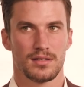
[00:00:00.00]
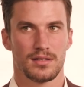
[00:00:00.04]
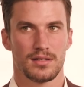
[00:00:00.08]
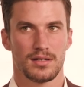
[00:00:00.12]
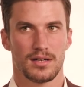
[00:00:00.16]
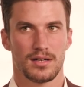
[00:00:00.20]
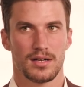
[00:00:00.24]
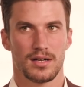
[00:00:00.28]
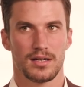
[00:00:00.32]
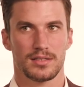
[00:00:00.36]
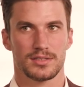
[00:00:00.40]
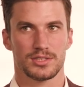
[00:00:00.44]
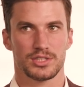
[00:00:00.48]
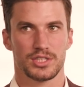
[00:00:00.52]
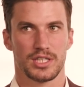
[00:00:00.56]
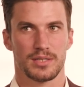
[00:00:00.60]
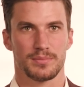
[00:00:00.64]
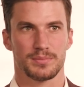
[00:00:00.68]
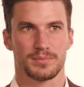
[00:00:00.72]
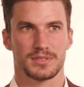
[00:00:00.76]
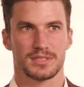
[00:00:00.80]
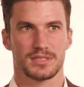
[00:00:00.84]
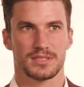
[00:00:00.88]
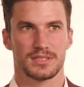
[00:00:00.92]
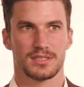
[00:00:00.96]
Uh,
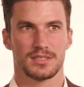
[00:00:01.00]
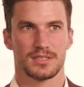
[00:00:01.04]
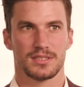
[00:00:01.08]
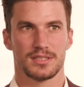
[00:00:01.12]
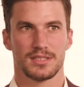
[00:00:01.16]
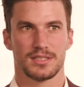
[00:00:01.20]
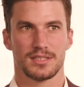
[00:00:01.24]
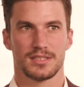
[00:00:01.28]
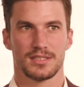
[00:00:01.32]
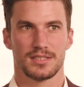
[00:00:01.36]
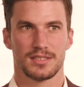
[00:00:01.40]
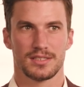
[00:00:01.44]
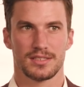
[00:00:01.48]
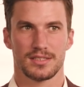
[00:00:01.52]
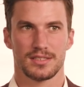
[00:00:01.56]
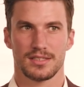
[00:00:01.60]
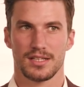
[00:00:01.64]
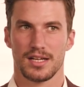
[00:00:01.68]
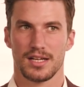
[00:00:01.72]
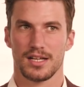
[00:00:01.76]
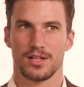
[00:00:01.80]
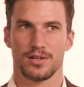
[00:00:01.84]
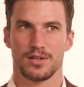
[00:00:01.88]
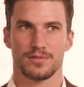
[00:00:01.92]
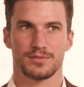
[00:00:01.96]
chips.
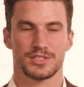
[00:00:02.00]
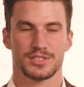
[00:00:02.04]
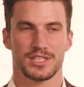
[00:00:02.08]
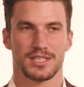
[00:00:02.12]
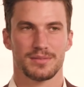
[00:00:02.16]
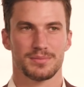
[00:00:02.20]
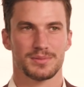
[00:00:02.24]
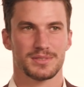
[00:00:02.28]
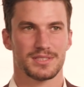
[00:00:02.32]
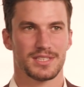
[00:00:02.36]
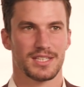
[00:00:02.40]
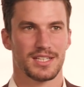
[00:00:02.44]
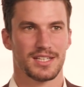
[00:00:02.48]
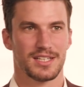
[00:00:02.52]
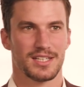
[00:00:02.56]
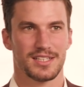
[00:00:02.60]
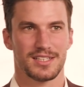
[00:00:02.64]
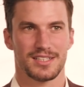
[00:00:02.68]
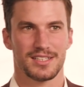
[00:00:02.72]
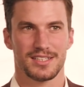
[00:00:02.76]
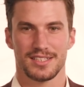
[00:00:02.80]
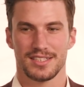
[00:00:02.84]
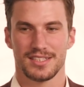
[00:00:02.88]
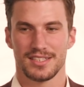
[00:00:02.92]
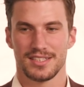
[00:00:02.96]
I love chips. Uh,
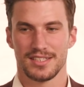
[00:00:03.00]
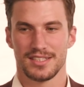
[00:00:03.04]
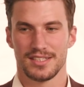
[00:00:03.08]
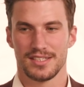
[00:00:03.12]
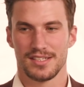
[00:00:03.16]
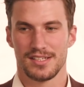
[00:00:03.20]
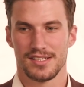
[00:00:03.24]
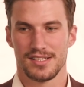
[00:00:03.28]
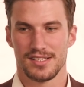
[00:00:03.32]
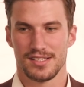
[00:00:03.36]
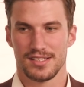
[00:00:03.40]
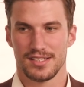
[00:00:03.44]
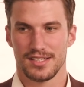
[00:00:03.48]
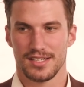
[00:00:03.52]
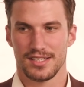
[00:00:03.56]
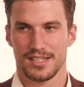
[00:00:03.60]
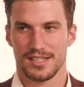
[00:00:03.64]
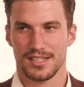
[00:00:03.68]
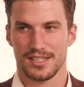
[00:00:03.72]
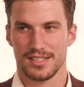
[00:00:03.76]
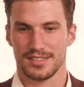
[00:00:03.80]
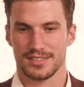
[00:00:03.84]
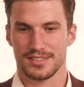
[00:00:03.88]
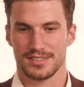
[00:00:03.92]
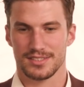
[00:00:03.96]

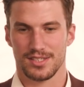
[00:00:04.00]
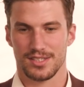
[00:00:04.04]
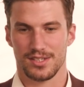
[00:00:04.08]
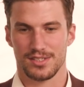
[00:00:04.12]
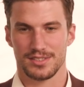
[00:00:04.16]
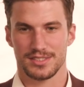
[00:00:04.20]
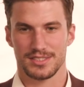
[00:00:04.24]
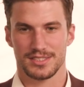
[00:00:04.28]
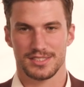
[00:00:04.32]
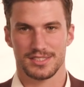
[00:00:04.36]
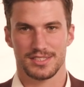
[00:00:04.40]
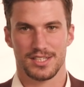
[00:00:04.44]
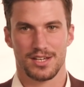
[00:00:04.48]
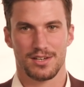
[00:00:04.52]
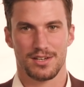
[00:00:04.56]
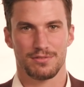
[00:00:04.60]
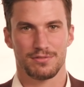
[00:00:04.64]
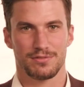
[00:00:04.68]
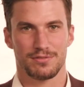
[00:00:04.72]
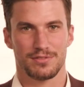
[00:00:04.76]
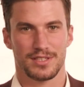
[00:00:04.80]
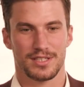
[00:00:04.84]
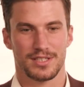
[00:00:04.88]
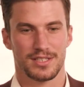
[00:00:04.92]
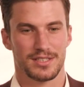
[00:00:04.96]
uh, salty stuff
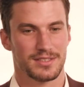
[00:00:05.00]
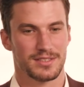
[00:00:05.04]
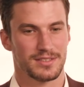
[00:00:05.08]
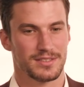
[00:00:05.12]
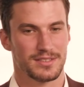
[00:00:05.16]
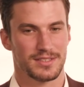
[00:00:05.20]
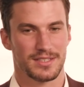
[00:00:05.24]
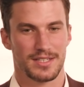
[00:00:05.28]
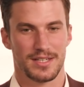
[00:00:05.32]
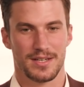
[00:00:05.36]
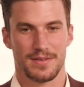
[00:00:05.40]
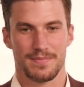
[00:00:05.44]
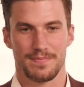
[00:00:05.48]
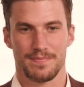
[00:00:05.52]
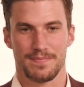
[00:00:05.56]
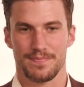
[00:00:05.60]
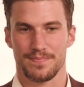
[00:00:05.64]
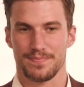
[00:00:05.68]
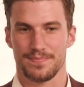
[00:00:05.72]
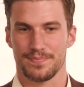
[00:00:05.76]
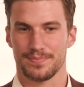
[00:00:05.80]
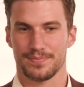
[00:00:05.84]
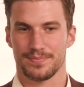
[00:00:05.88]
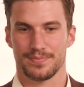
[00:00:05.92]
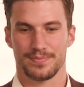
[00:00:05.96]
and um,
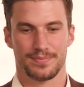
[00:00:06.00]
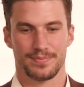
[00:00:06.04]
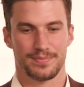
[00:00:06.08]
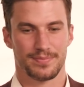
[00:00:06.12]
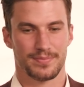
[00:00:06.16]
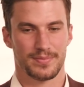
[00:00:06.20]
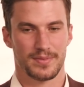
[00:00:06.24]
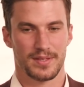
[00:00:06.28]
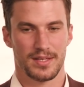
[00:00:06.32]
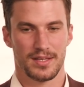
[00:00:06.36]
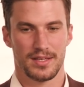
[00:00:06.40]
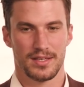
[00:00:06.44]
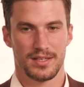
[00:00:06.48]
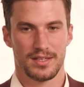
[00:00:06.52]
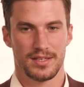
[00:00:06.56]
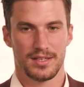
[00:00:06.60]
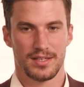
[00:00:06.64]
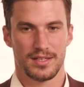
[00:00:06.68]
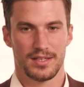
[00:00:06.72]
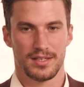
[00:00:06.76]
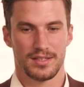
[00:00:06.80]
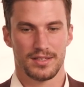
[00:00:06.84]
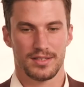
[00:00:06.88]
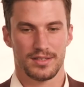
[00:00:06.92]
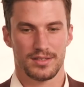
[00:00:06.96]

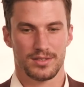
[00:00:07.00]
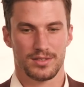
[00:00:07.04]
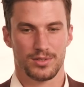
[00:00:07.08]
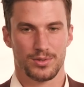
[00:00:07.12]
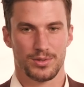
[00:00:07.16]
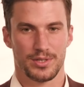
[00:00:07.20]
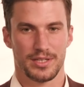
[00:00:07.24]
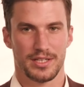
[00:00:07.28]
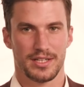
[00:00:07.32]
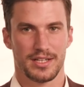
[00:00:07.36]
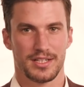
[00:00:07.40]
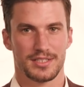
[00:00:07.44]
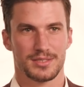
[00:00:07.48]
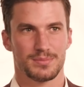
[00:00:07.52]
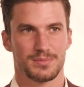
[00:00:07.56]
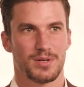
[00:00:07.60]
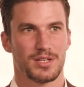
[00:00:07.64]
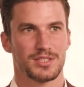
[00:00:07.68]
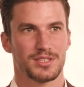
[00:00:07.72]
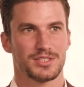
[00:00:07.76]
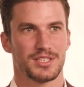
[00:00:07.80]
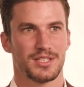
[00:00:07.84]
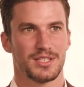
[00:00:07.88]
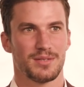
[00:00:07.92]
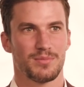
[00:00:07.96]
don't eat as
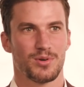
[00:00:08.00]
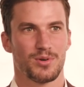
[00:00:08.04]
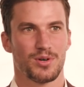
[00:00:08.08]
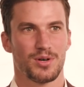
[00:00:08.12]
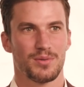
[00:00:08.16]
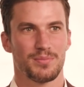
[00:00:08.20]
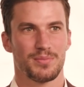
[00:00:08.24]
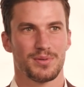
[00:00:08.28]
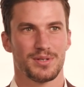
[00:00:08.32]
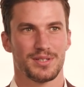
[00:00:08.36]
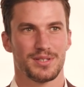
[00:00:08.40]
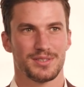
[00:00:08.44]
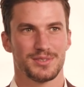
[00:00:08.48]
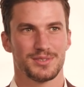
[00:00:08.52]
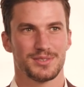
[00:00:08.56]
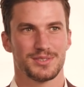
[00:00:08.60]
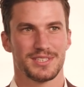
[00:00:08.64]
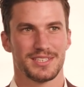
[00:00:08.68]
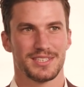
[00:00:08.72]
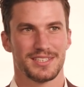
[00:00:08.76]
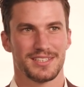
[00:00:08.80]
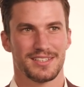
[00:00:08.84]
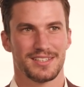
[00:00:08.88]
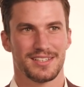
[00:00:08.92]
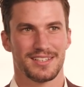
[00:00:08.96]
much anymore, but I used
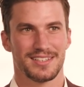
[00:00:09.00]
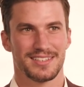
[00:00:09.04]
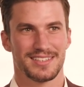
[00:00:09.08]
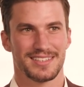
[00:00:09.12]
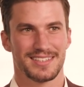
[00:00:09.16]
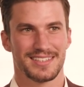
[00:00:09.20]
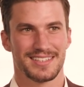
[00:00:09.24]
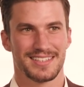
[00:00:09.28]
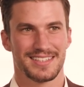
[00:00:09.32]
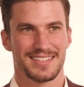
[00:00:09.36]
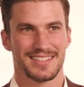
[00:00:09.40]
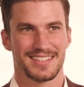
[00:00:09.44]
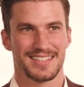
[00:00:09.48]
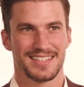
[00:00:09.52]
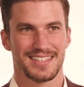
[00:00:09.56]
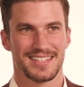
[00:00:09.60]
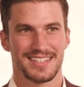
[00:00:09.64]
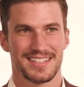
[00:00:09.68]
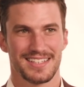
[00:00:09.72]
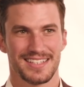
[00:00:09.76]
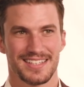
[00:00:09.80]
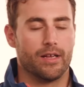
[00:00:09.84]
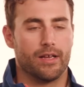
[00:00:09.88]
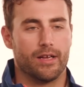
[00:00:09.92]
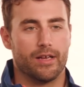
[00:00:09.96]
to eat a lot.
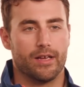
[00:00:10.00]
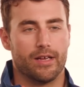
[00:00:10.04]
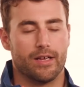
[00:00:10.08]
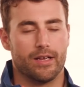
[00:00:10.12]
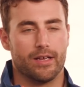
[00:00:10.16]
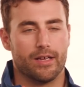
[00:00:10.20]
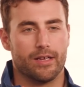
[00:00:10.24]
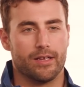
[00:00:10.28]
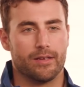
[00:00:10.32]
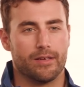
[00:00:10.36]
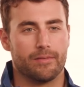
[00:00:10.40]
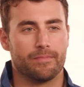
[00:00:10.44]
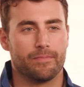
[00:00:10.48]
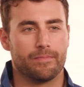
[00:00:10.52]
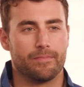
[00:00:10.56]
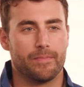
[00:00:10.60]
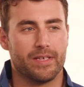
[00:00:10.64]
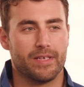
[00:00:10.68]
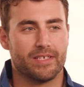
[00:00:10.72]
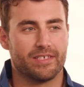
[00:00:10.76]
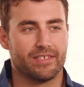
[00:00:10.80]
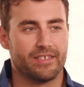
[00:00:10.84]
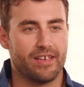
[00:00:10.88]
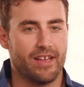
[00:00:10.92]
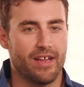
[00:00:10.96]
Um,
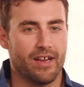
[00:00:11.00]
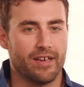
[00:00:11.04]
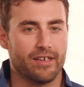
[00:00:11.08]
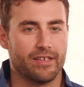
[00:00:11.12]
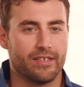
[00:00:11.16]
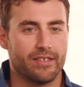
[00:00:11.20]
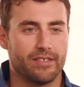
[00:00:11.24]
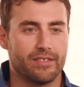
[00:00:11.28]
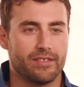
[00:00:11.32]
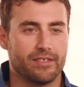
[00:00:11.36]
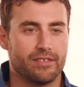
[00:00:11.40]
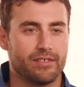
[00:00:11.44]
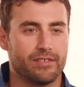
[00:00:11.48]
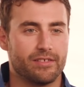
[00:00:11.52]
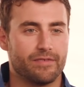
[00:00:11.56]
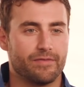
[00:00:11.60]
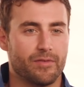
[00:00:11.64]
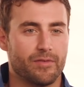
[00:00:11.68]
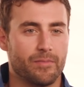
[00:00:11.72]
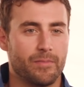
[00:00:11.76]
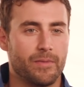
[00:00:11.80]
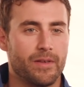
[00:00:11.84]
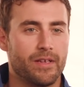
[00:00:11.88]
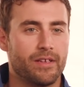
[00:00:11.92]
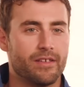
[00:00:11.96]
best snack is, for
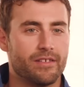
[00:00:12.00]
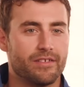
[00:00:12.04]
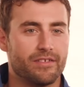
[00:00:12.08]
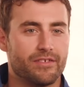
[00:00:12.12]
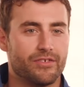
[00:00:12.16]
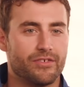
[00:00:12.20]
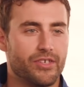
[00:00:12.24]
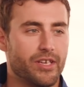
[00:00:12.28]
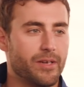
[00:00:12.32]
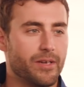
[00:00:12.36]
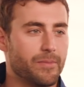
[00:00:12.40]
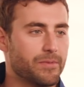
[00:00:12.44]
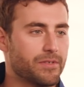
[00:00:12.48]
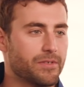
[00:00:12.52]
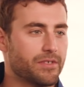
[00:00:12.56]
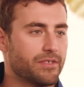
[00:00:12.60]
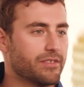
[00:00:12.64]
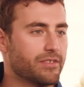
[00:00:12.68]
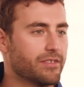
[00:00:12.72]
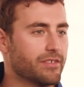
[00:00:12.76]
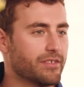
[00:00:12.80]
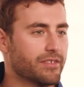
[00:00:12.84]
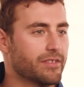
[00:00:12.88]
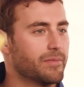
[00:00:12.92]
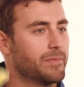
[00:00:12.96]
me, is
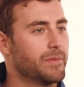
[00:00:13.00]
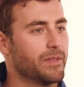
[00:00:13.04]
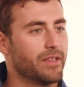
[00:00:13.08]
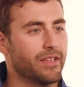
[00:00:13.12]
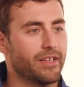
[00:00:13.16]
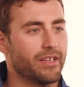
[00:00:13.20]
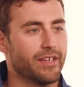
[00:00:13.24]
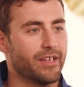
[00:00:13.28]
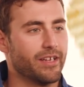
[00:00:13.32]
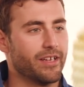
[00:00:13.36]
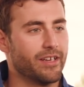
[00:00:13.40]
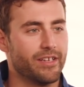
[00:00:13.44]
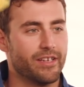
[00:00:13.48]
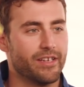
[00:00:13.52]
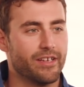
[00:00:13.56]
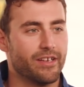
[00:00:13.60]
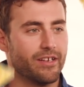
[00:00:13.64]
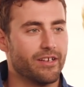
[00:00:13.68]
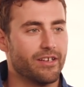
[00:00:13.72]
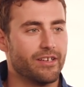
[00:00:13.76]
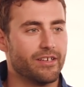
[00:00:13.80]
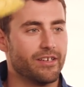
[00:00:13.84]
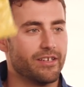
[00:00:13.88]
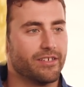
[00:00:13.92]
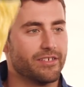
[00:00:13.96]
chips. be like any kind.
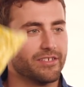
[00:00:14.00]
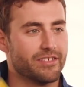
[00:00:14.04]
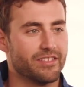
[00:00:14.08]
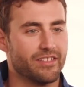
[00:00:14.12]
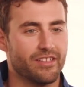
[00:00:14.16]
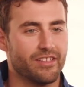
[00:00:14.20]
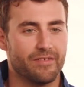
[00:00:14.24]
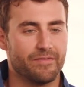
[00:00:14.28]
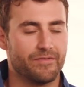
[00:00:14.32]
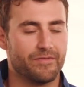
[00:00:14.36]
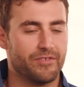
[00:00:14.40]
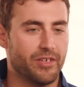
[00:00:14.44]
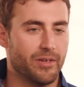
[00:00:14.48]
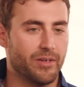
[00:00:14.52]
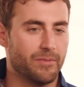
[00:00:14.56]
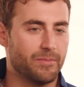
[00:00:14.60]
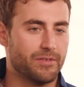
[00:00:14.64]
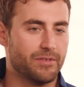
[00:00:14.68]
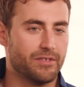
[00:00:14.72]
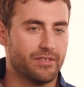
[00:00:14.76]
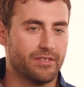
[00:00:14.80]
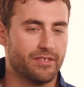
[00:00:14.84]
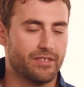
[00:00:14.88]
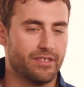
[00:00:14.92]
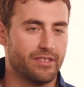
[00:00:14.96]
I just love
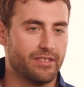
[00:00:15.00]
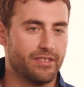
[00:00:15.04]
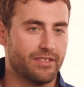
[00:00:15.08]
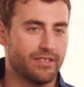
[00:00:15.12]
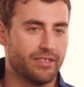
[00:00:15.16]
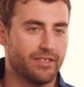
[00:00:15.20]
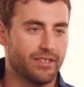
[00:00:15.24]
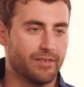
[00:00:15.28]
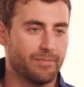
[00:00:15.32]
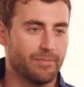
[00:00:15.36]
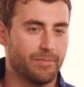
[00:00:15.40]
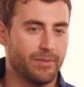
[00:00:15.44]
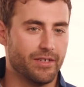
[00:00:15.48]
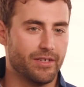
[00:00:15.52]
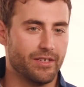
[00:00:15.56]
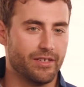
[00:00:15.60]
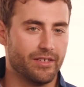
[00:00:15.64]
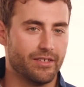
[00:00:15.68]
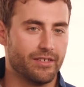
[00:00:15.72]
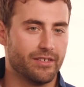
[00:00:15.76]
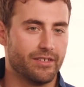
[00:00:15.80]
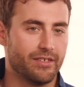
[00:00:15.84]
chips. It's like my